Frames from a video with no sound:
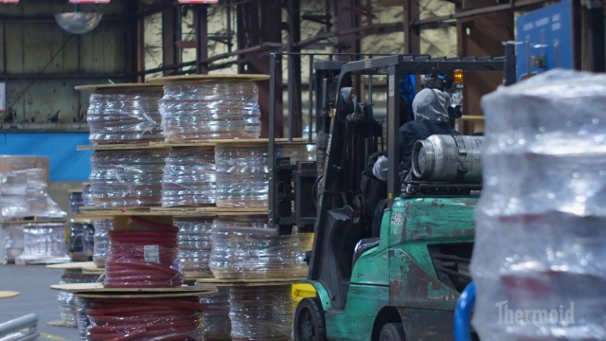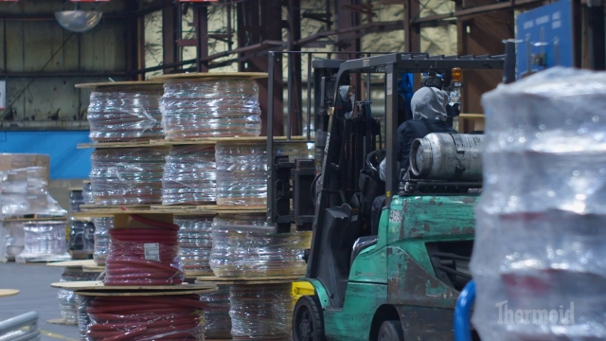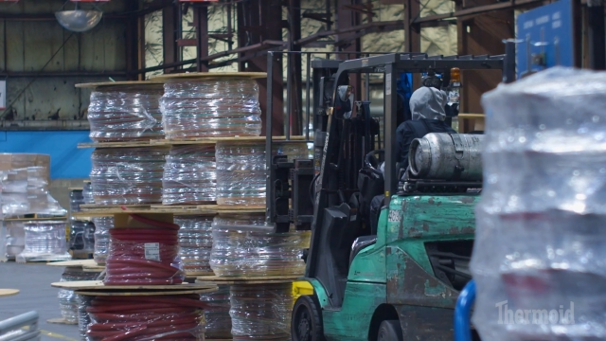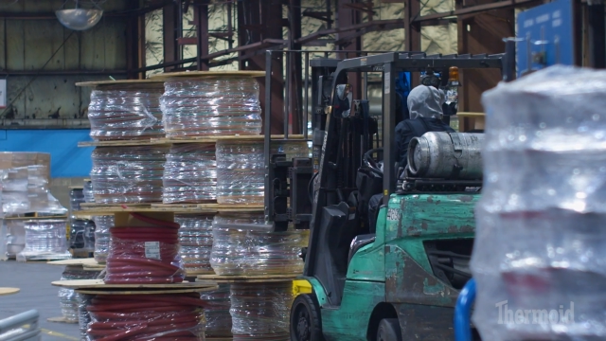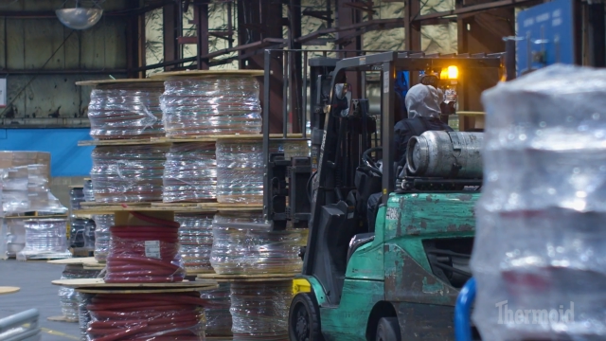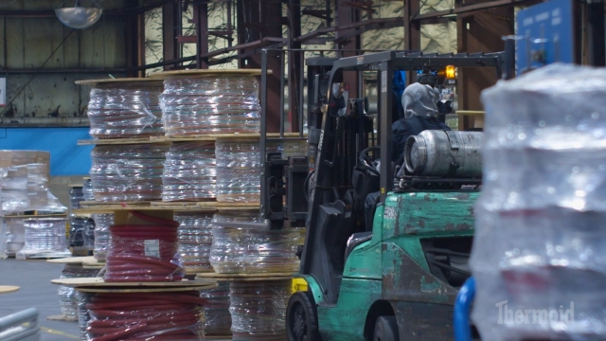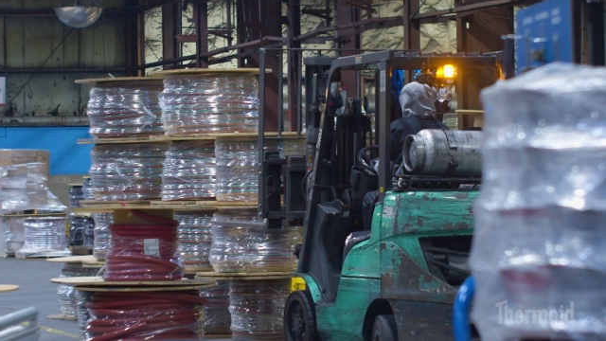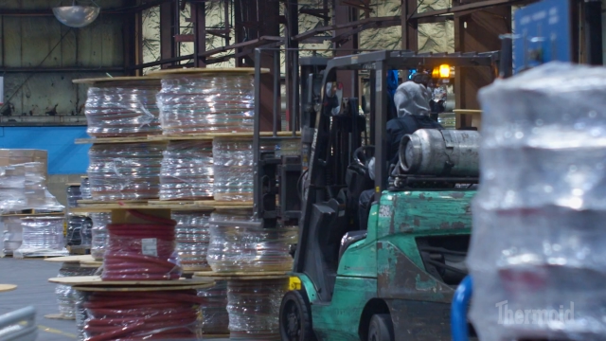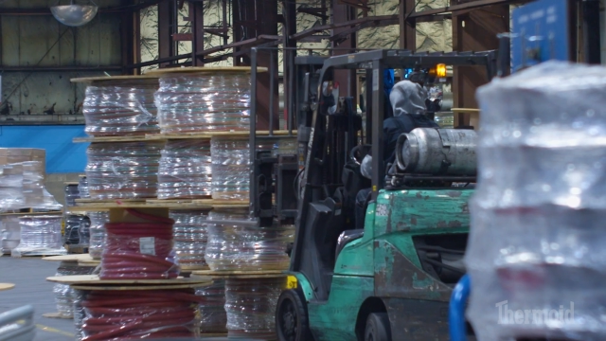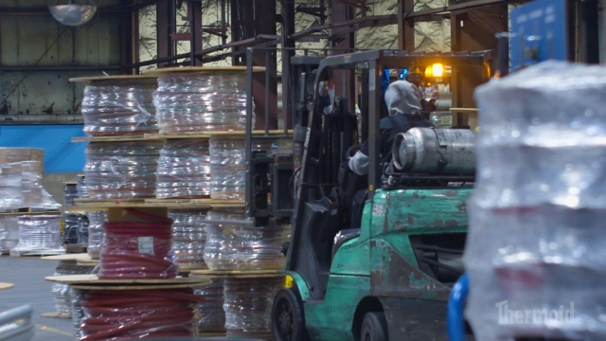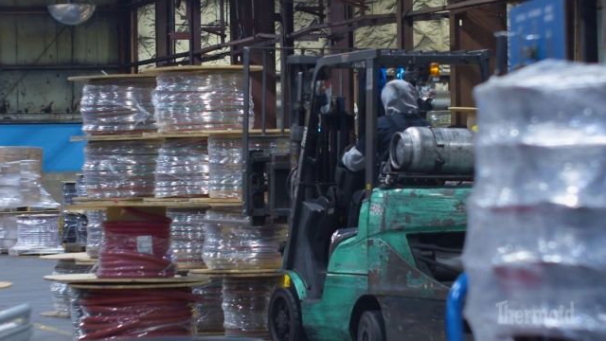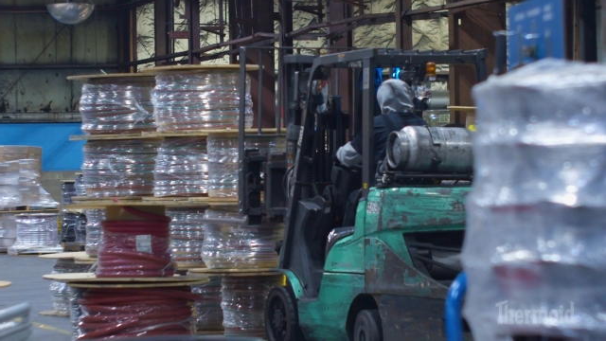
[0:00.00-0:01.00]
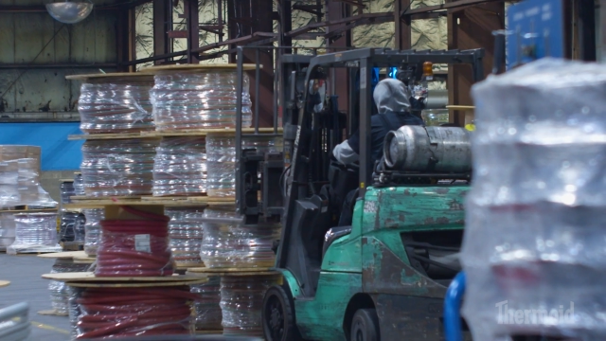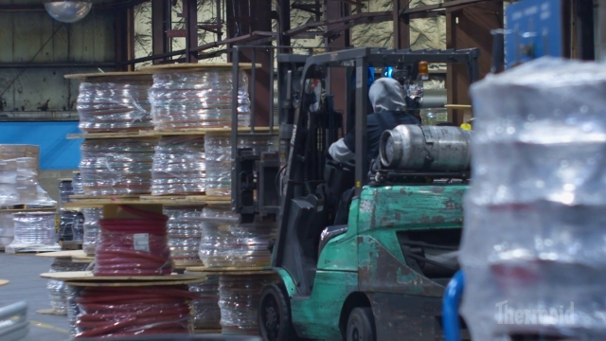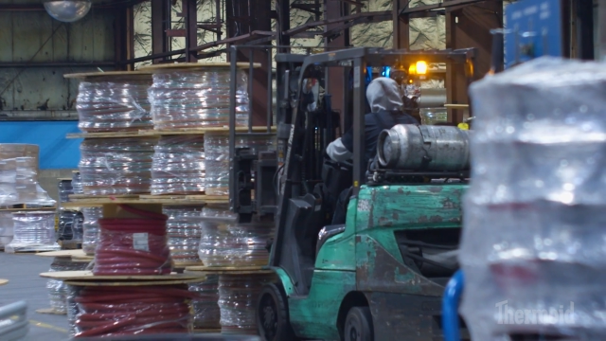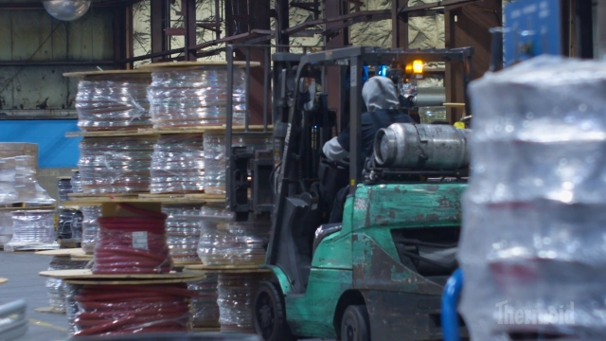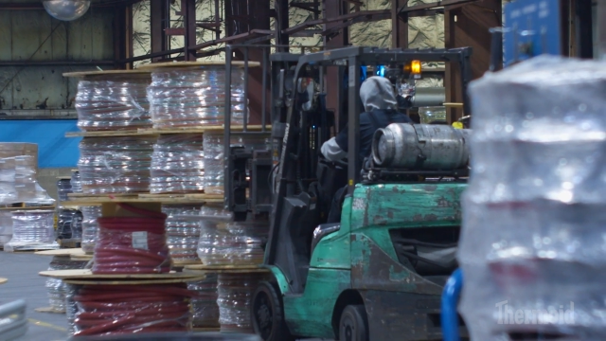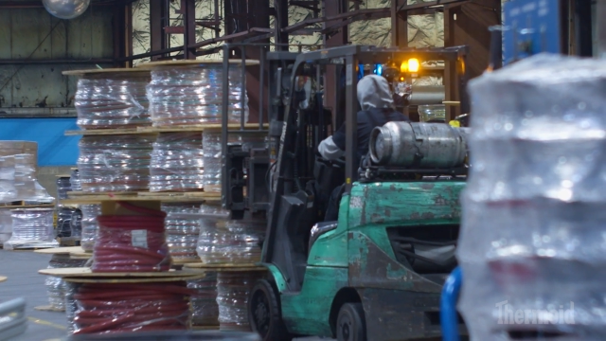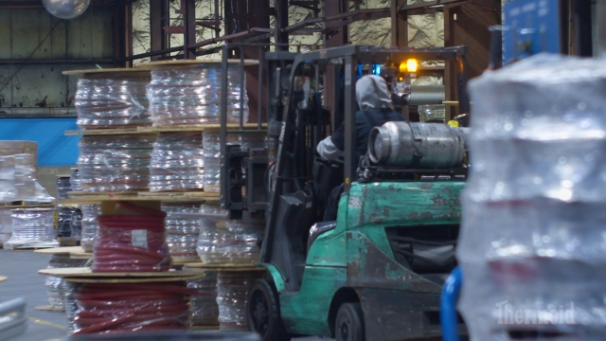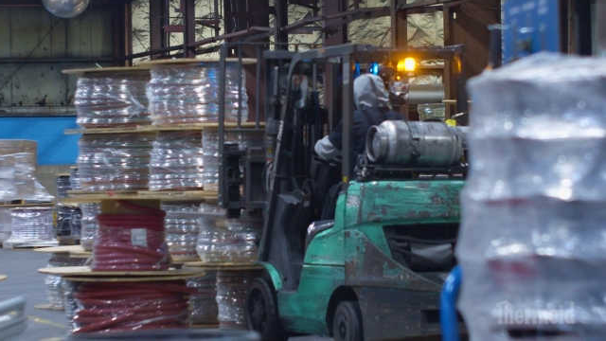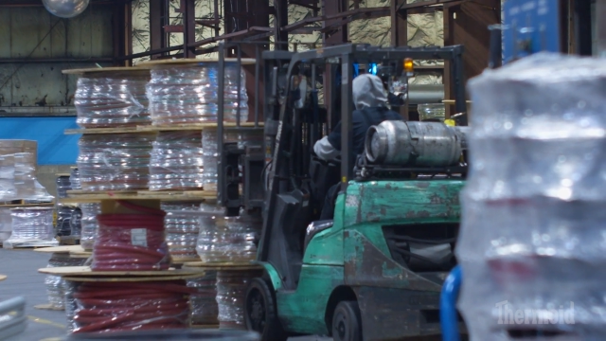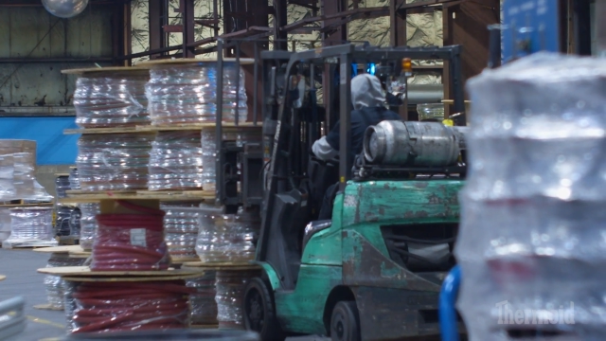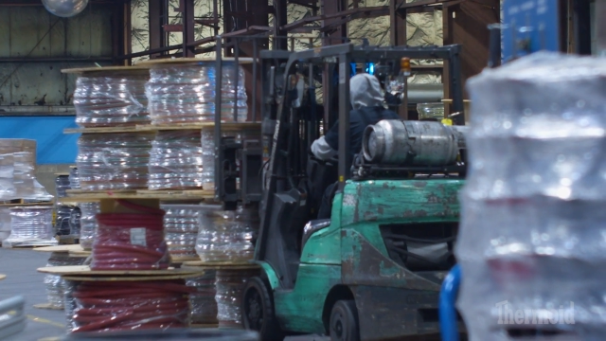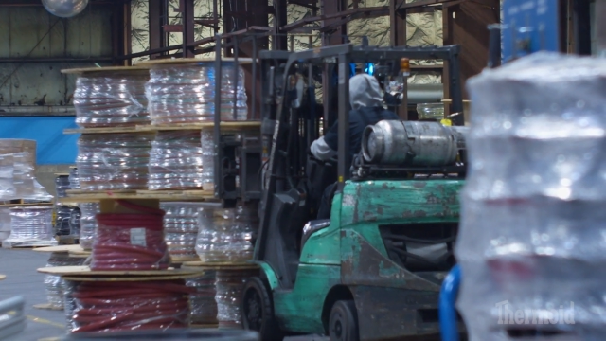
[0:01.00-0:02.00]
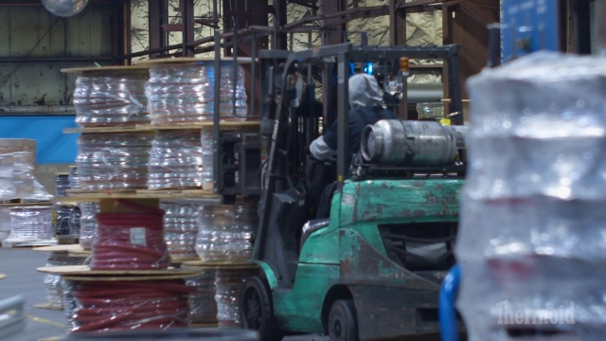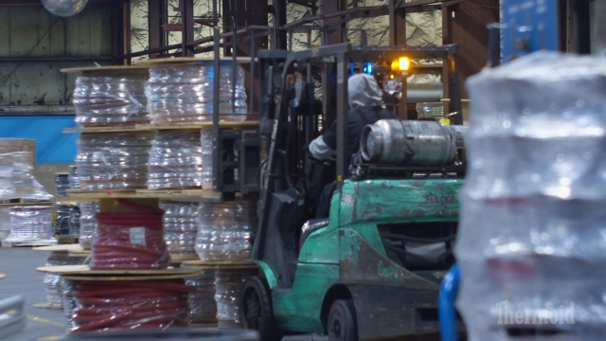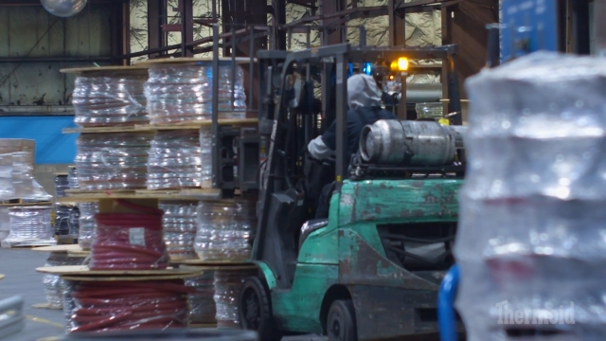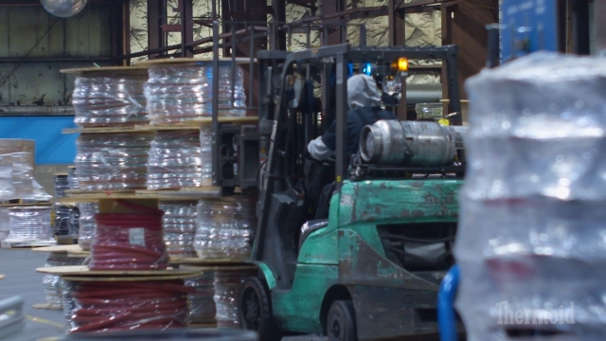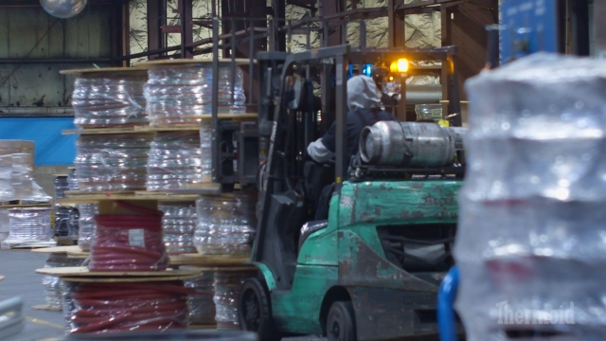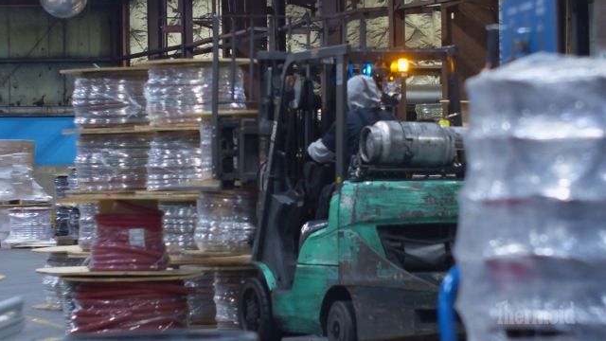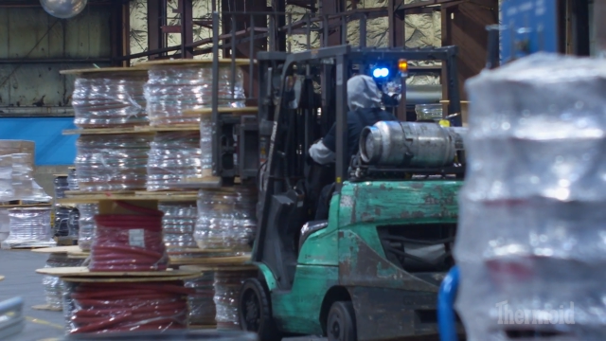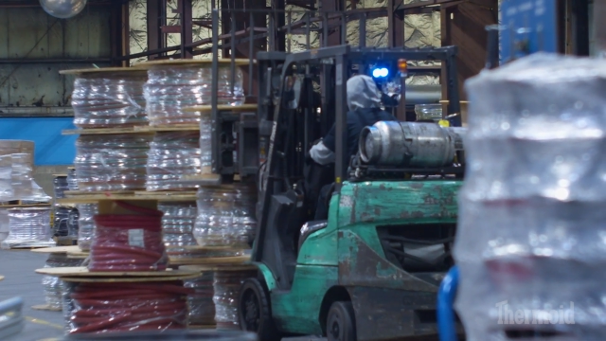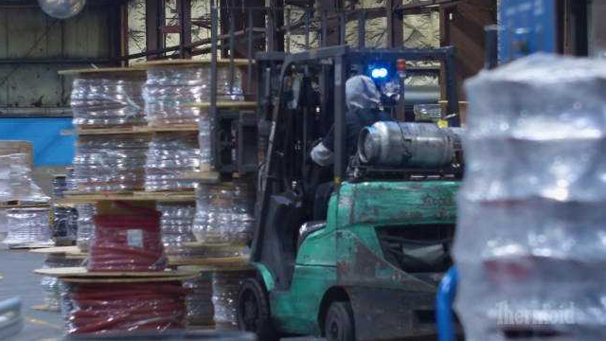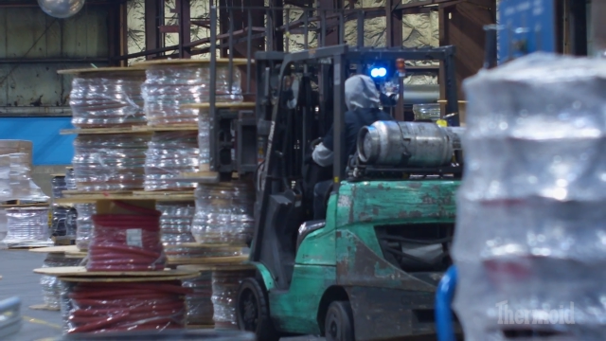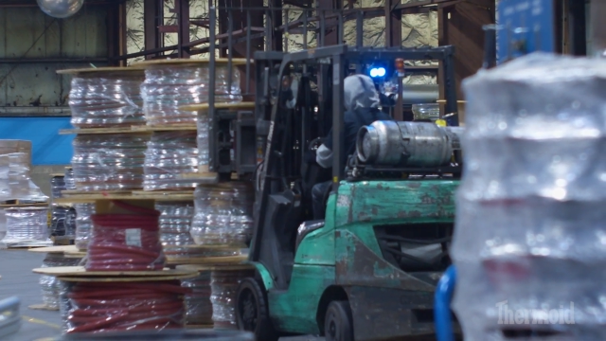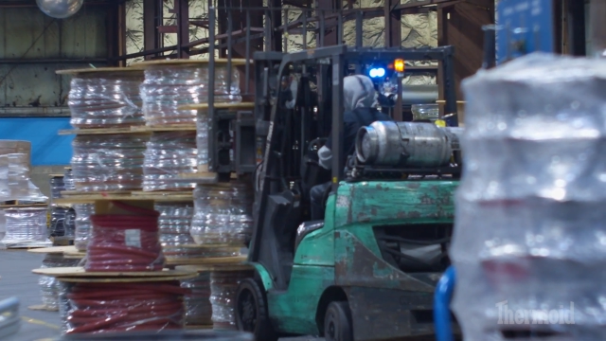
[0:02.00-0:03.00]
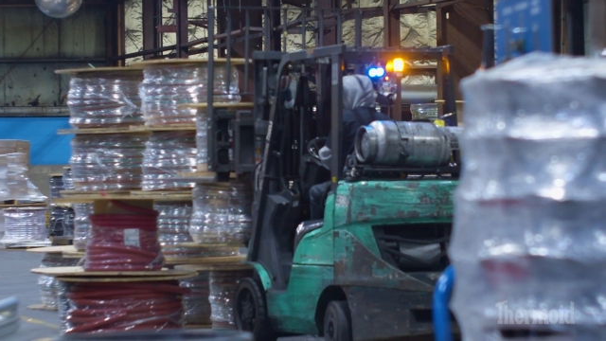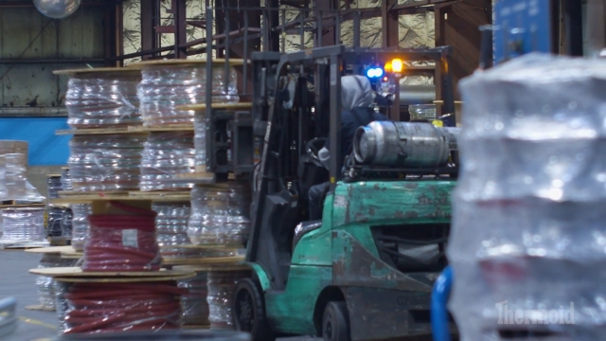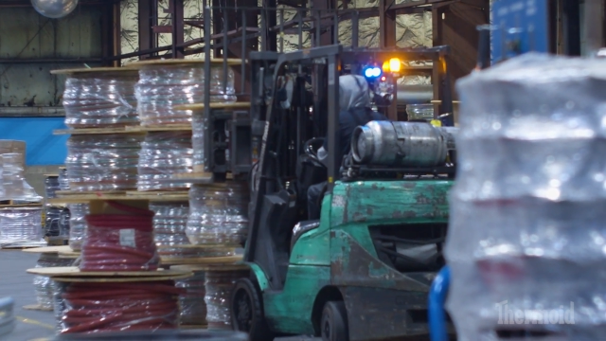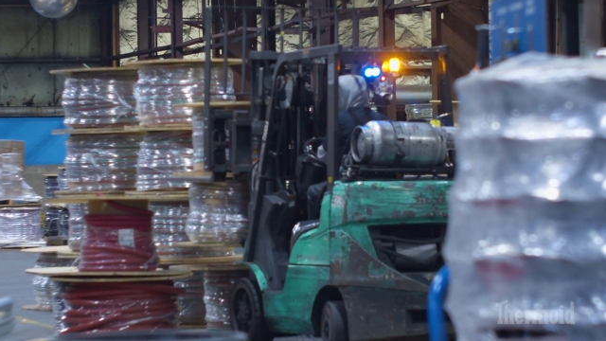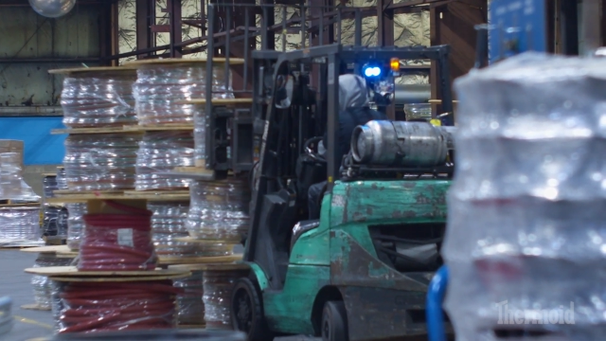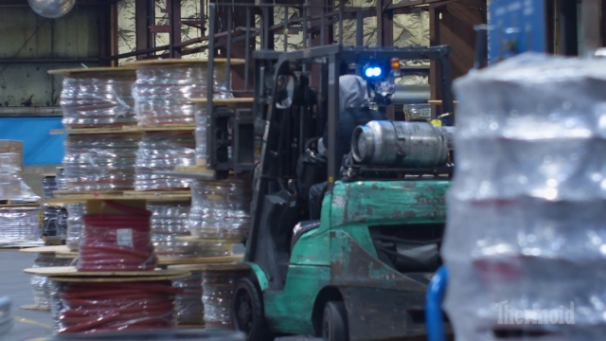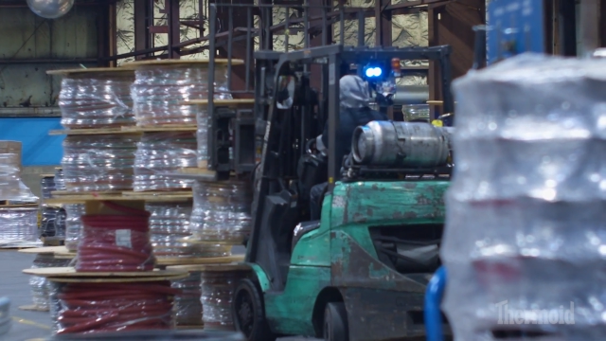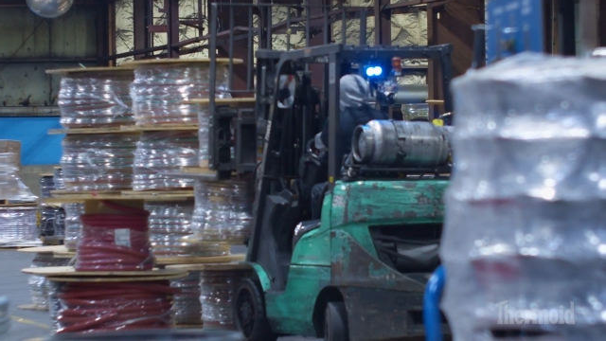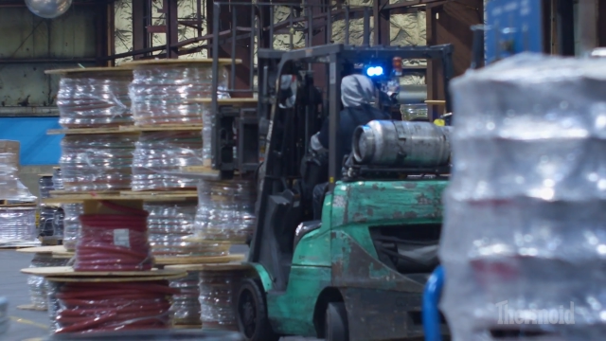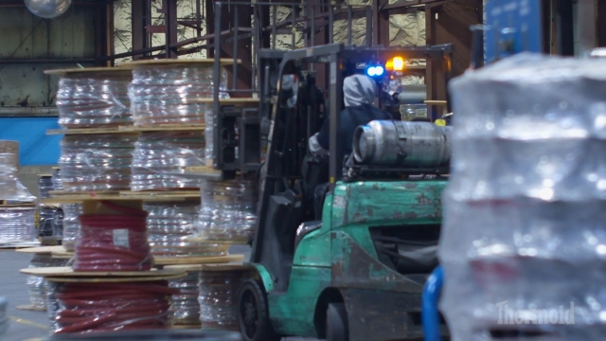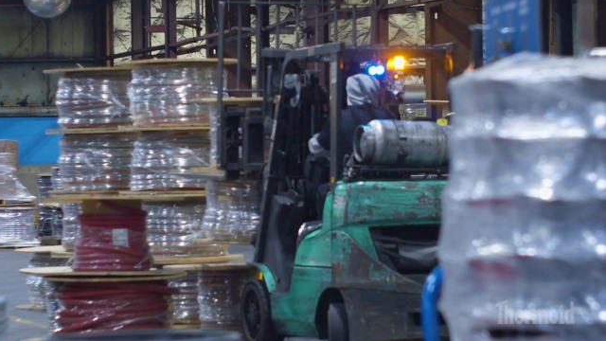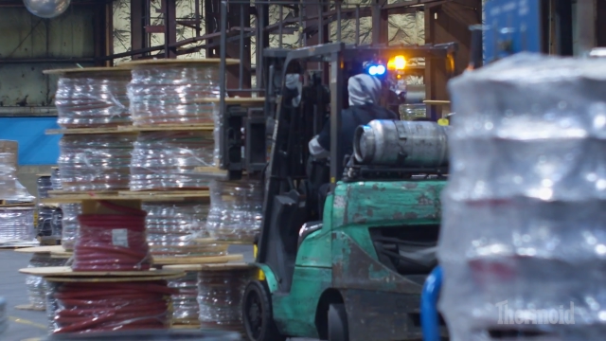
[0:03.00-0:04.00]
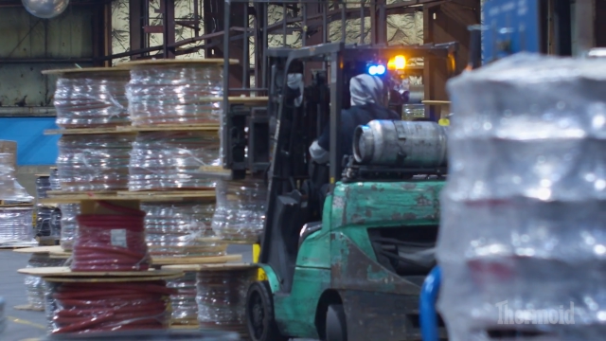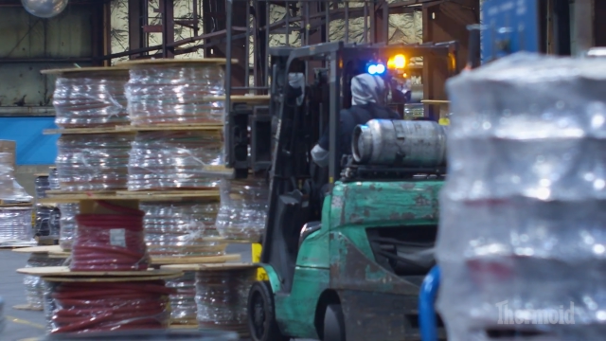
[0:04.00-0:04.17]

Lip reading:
[unreadable: no face in view]